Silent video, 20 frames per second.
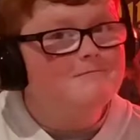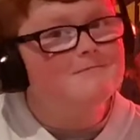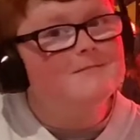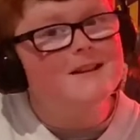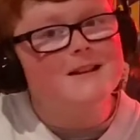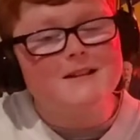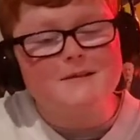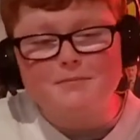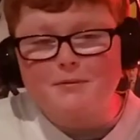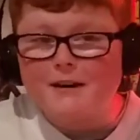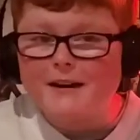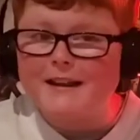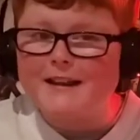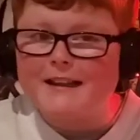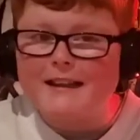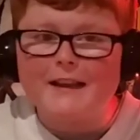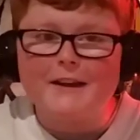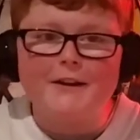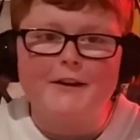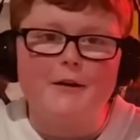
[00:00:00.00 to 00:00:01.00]
it's pretty
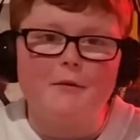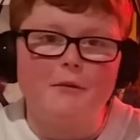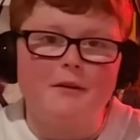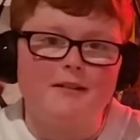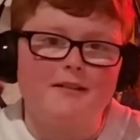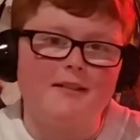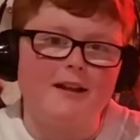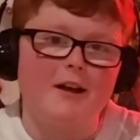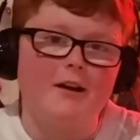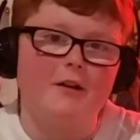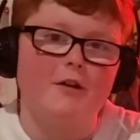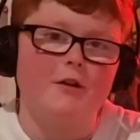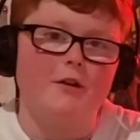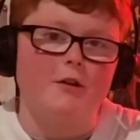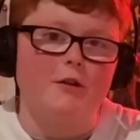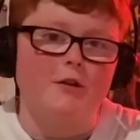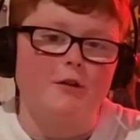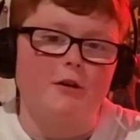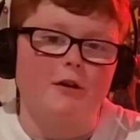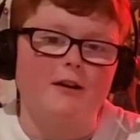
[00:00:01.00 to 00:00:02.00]
clear he wants out in
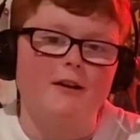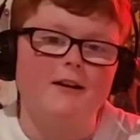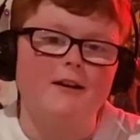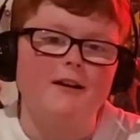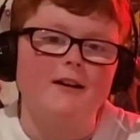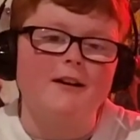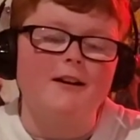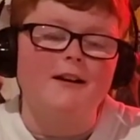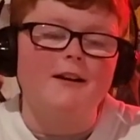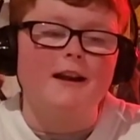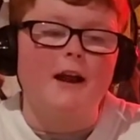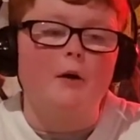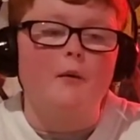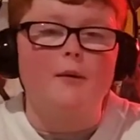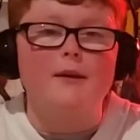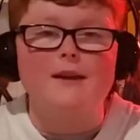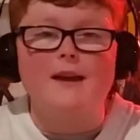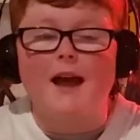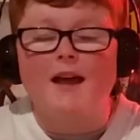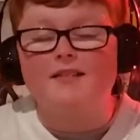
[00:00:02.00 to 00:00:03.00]
New York. Now,
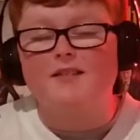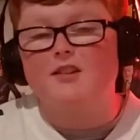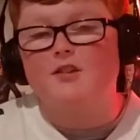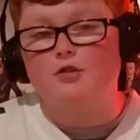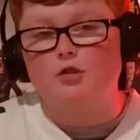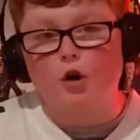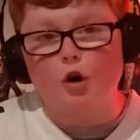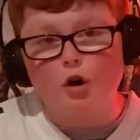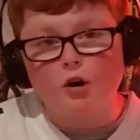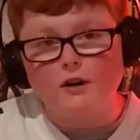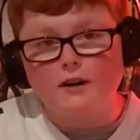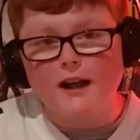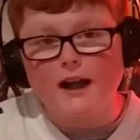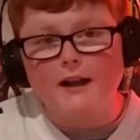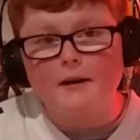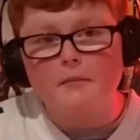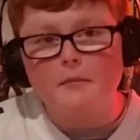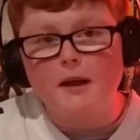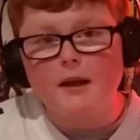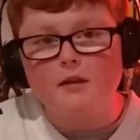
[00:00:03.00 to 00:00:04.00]
he hasn't talked to
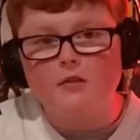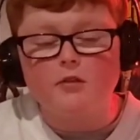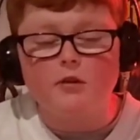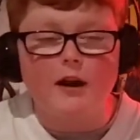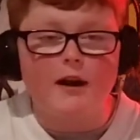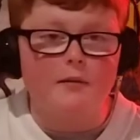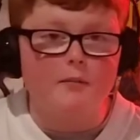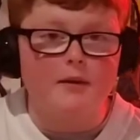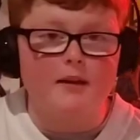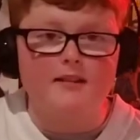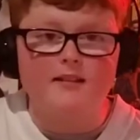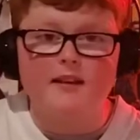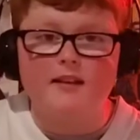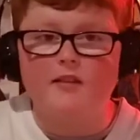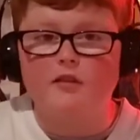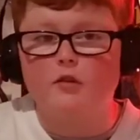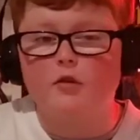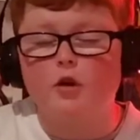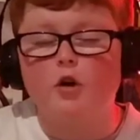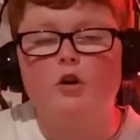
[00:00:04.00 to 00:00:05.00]
Adam Gase, or Adam Gase
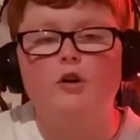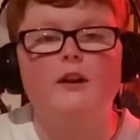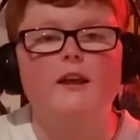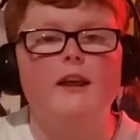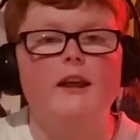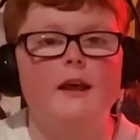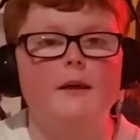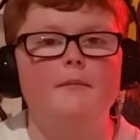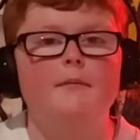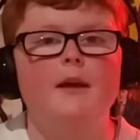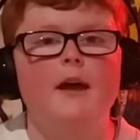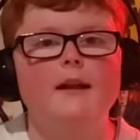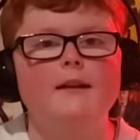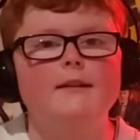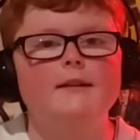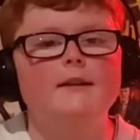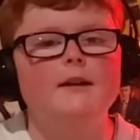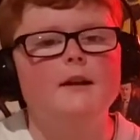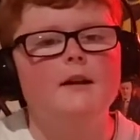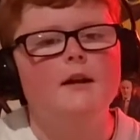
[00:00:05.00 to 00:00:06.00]
hasn't talked to him
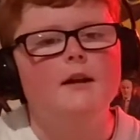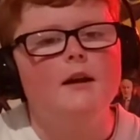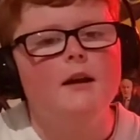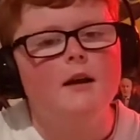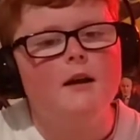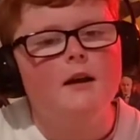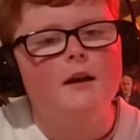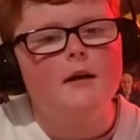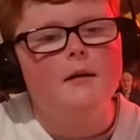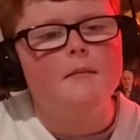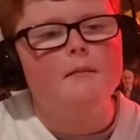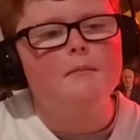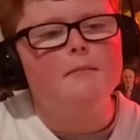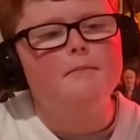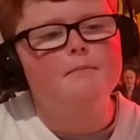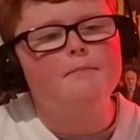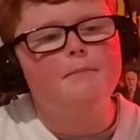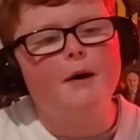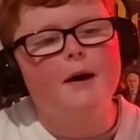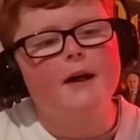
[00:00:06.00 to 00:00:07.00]
yet,
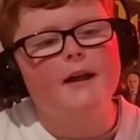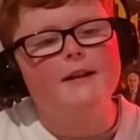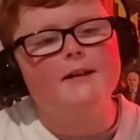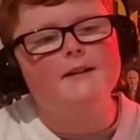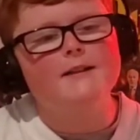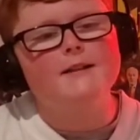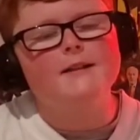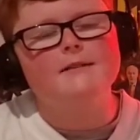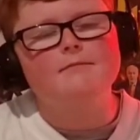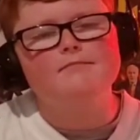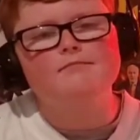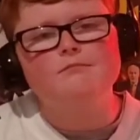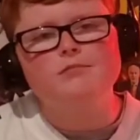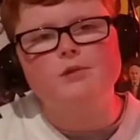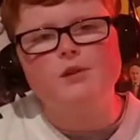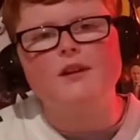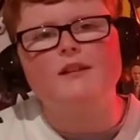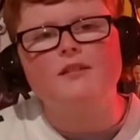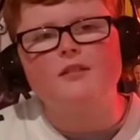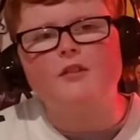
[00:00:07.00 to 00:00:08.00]
but it
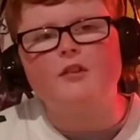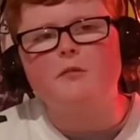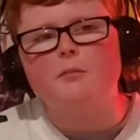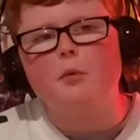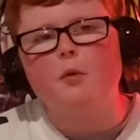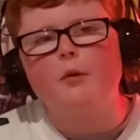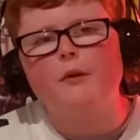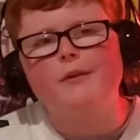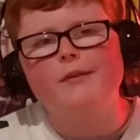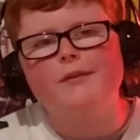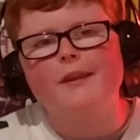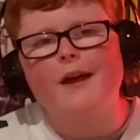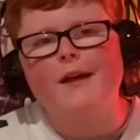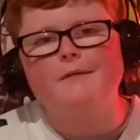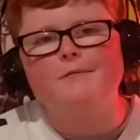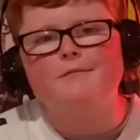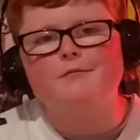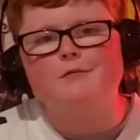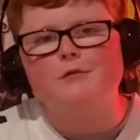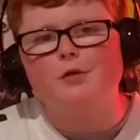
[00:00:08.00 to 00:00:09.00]
looks at this point
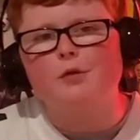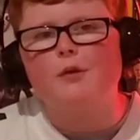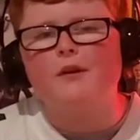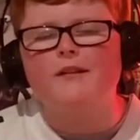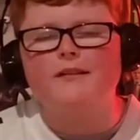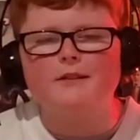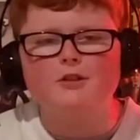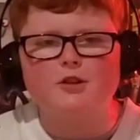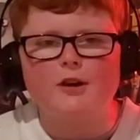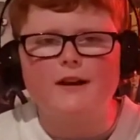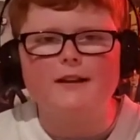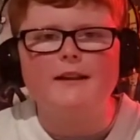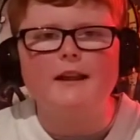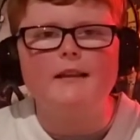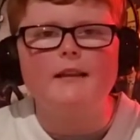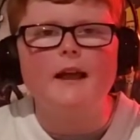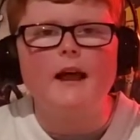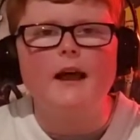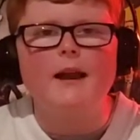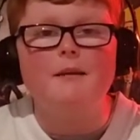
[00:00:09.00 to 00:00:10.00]
that towards the trade
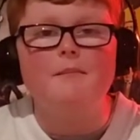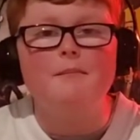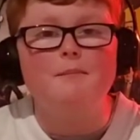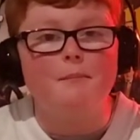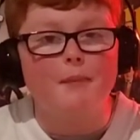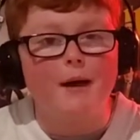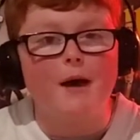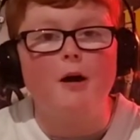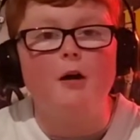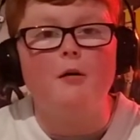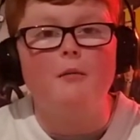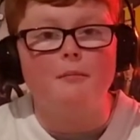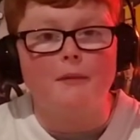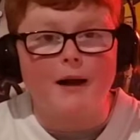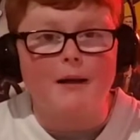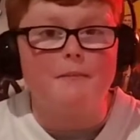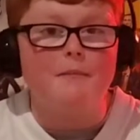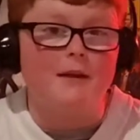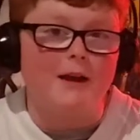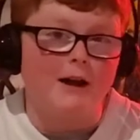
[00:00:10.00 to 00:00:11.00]
deadline, Bell
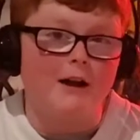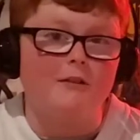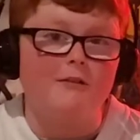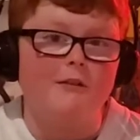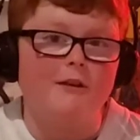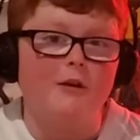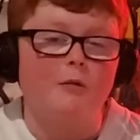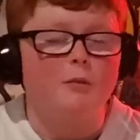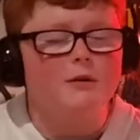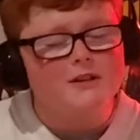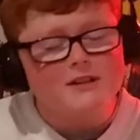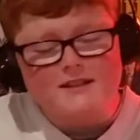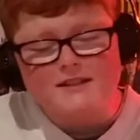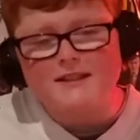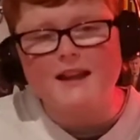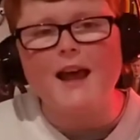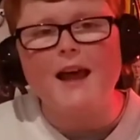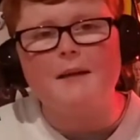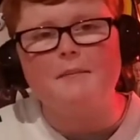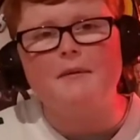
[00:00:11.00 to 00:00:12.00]
might be out of here, which is
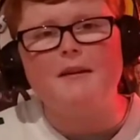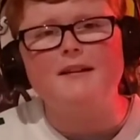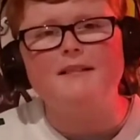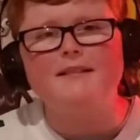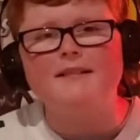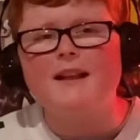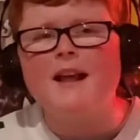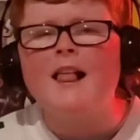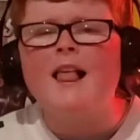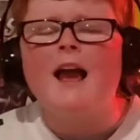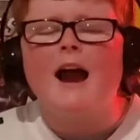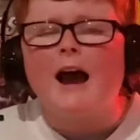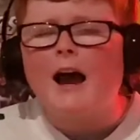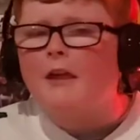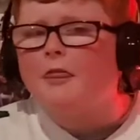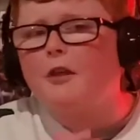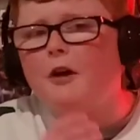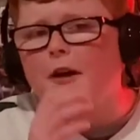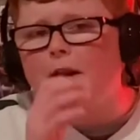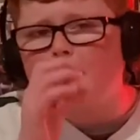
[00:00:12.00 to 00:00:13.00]
sad, because
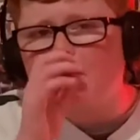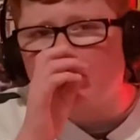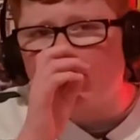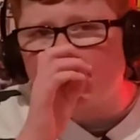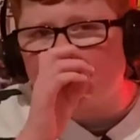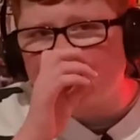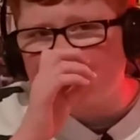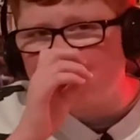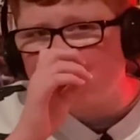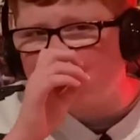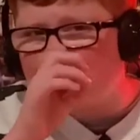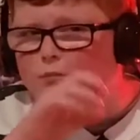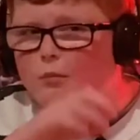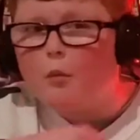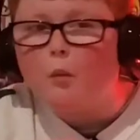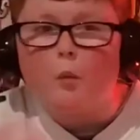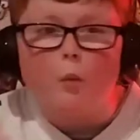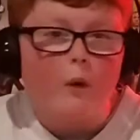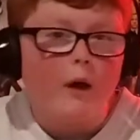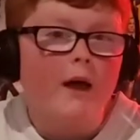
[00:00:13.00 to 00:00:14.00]
I thought he
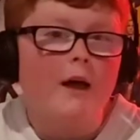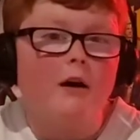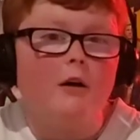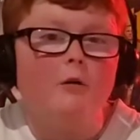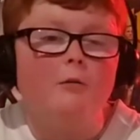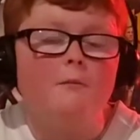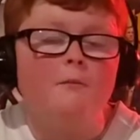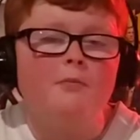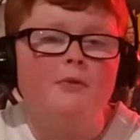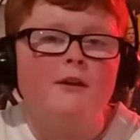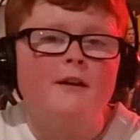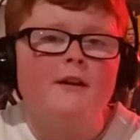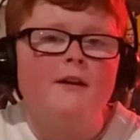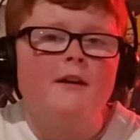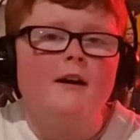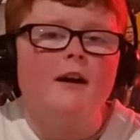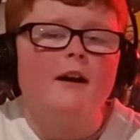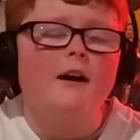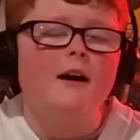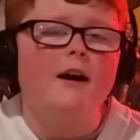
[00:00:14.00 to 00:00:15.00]
played well.
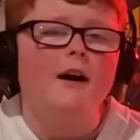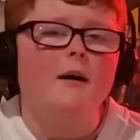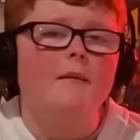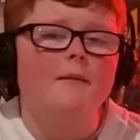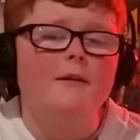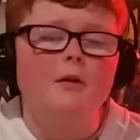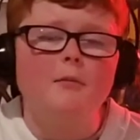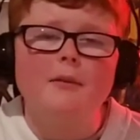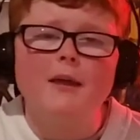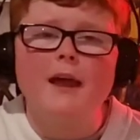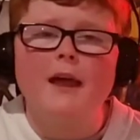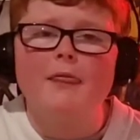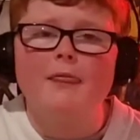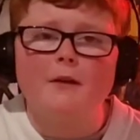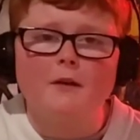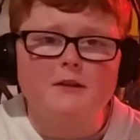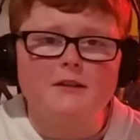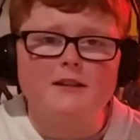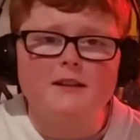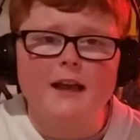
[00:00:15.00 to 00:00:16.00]
He only had
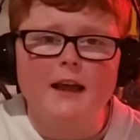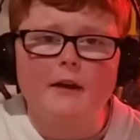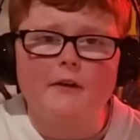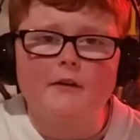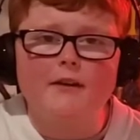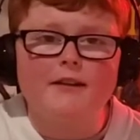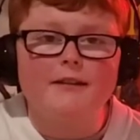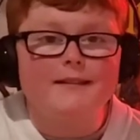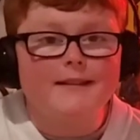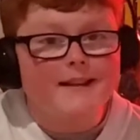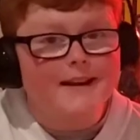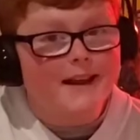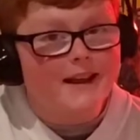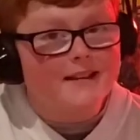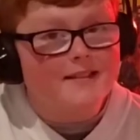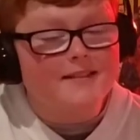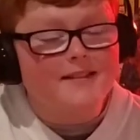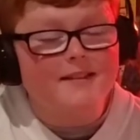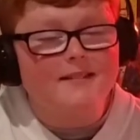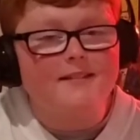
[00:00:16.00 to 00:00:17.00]
13 carries and he
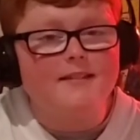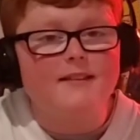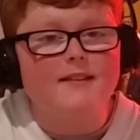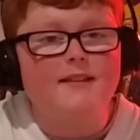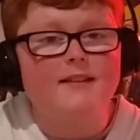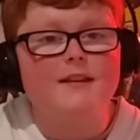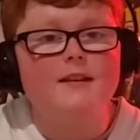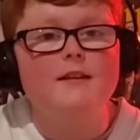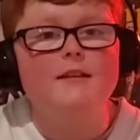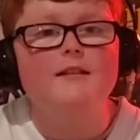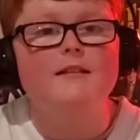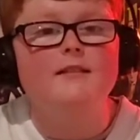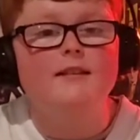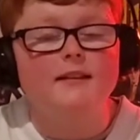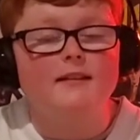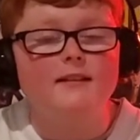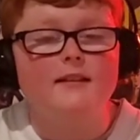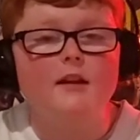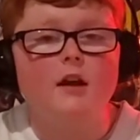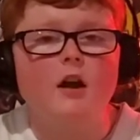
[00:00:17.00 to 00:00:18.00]
had 60
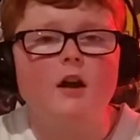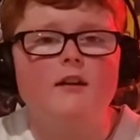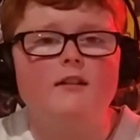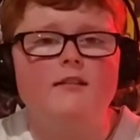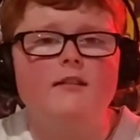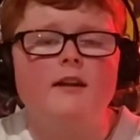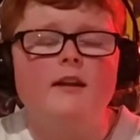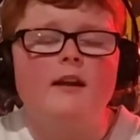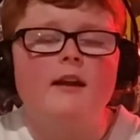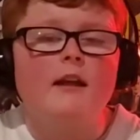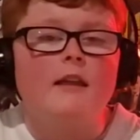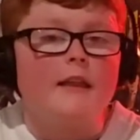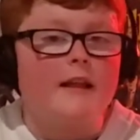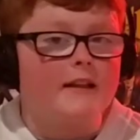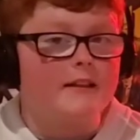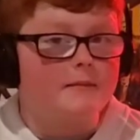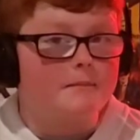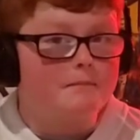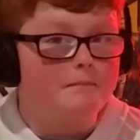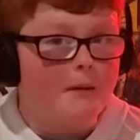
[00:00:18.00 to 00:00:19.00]
yards.
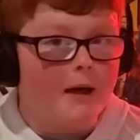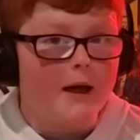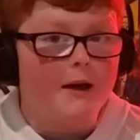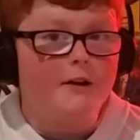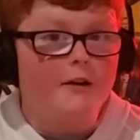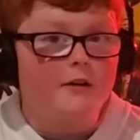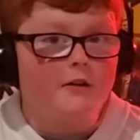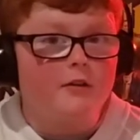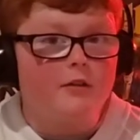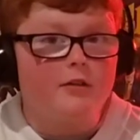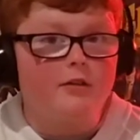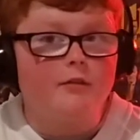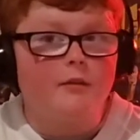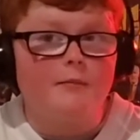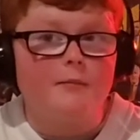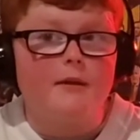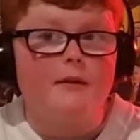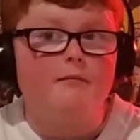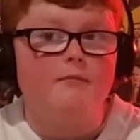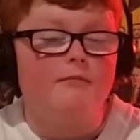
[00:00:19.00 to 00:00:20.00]
That's better,
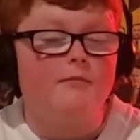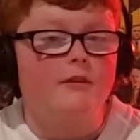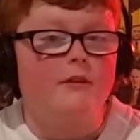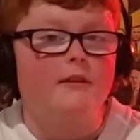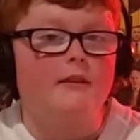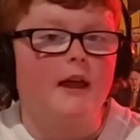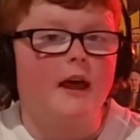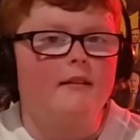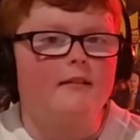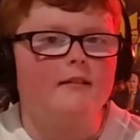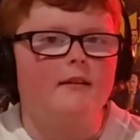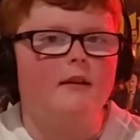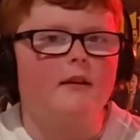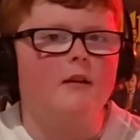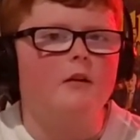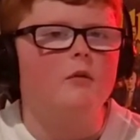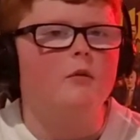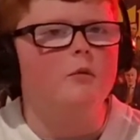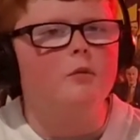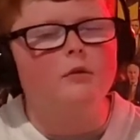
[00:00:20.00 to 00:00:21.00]
than last
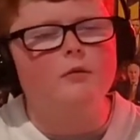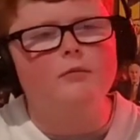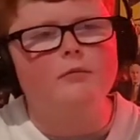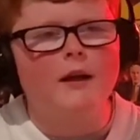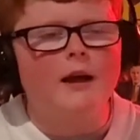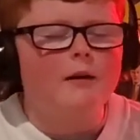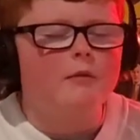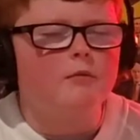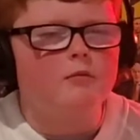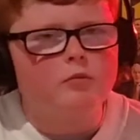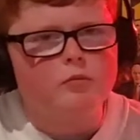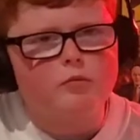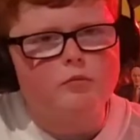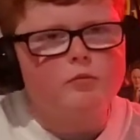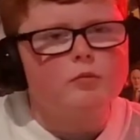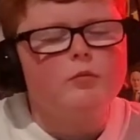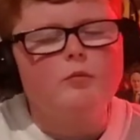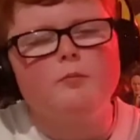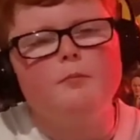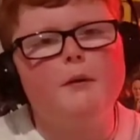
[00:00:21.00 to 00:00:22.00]
year.
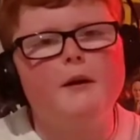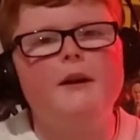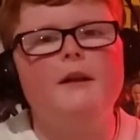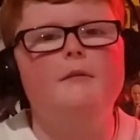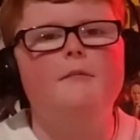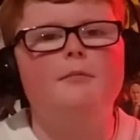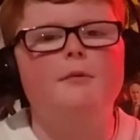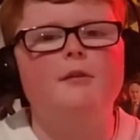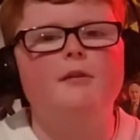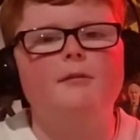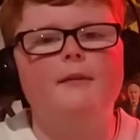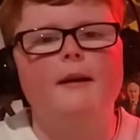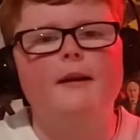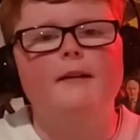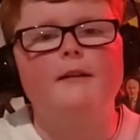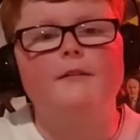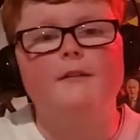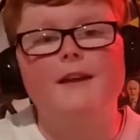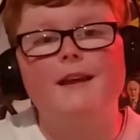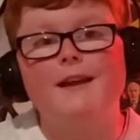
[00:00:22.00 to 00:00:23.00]
We'll put it in
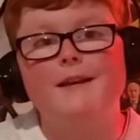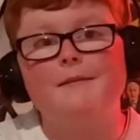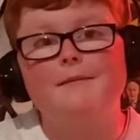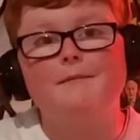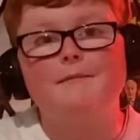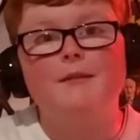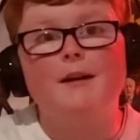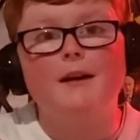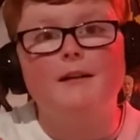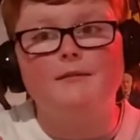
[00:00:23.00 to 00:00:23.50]
perspective. He had